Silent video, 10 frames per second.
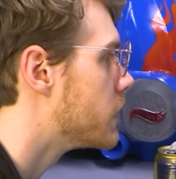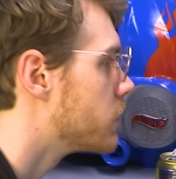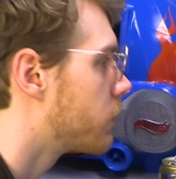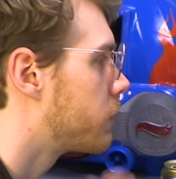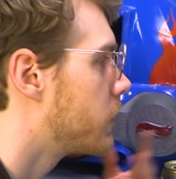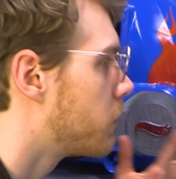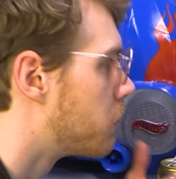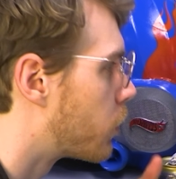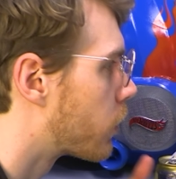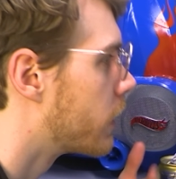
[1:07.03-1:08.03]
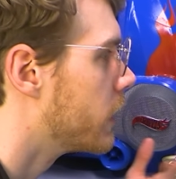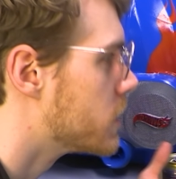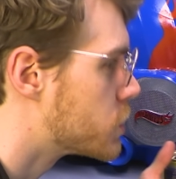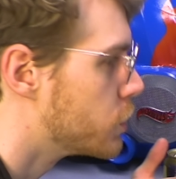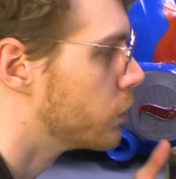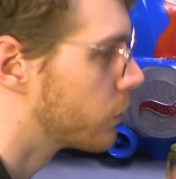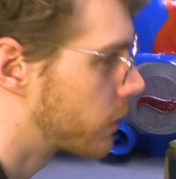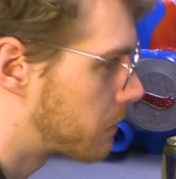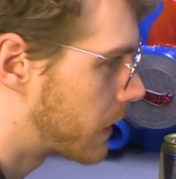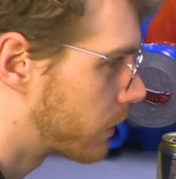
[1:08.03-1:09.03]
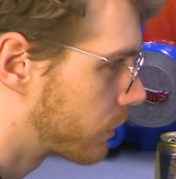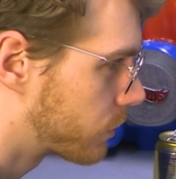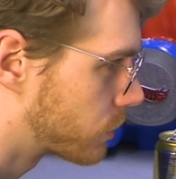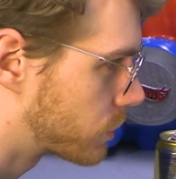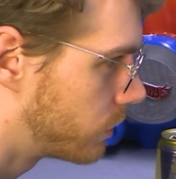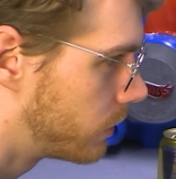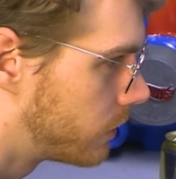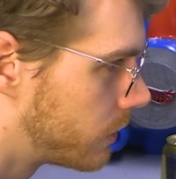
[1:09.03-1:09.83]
then you'll feel more in tune with the parasocial